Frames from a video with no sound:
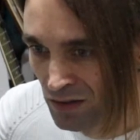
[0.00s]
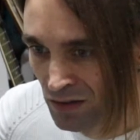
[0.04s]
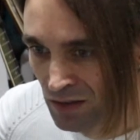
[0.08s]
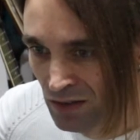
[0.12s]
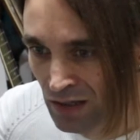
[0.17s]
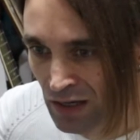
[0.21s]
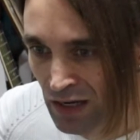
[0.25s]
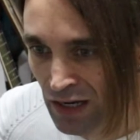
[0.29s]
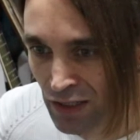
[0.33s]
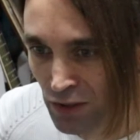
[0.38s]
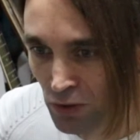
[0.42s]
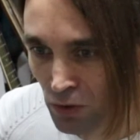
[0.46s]

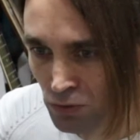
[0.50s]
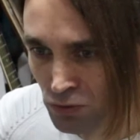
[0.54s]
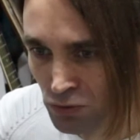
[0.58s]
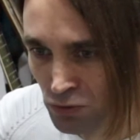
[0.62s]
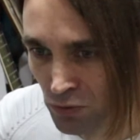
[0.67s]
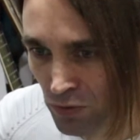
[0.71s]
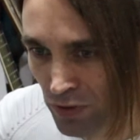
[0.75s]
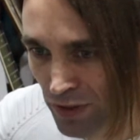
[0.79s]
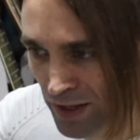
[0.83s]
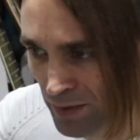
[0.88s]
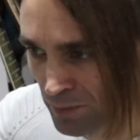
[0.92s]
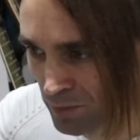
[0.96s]
I don't do
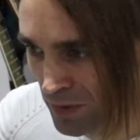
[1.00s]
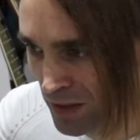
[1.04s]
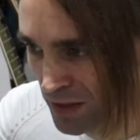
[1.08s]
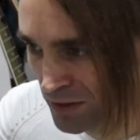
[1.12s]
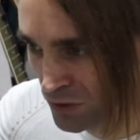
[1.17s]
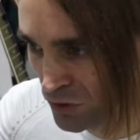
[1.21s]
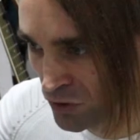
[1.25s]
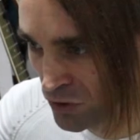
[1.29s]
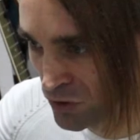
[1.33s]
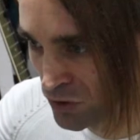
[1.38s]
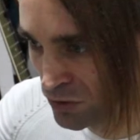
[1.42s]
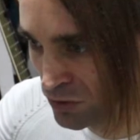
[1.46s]
that
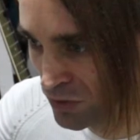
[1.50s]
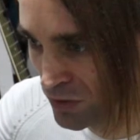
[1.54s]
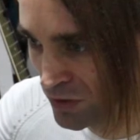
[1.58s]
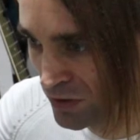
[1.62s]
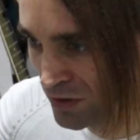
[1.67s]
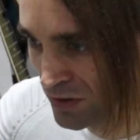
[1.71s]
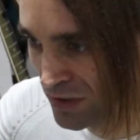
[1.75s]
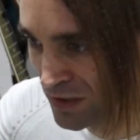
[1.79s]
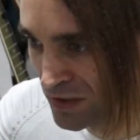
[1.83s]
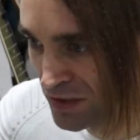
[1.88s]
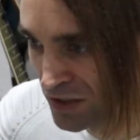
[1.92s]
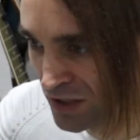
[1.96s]
much to the
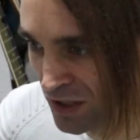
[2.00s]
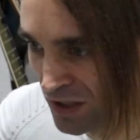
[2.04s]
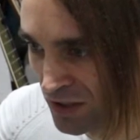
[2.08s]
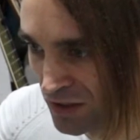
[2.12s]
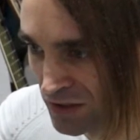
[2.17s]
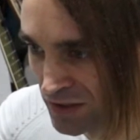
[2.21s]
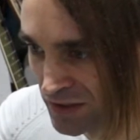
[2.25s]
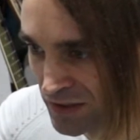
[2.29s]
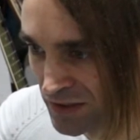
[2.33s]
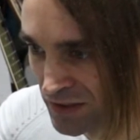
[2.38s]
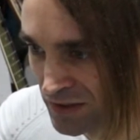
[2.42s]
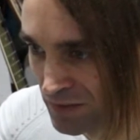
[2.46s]

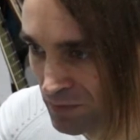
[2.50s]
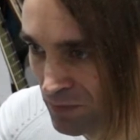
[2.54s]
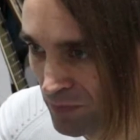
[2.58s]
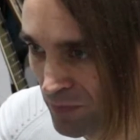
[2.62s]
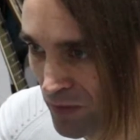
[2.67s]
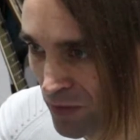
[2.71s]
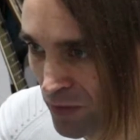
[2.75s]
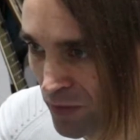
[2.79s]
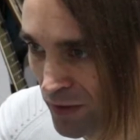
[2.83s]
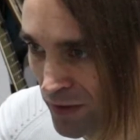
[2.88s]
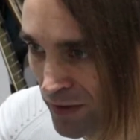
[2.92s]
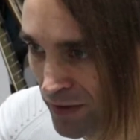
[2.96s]
guitars, I
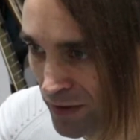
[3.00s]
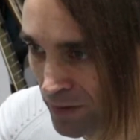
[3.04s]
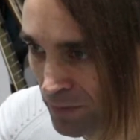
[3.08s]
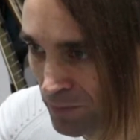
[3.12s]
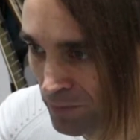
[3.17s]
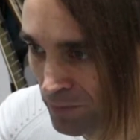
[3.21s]
think.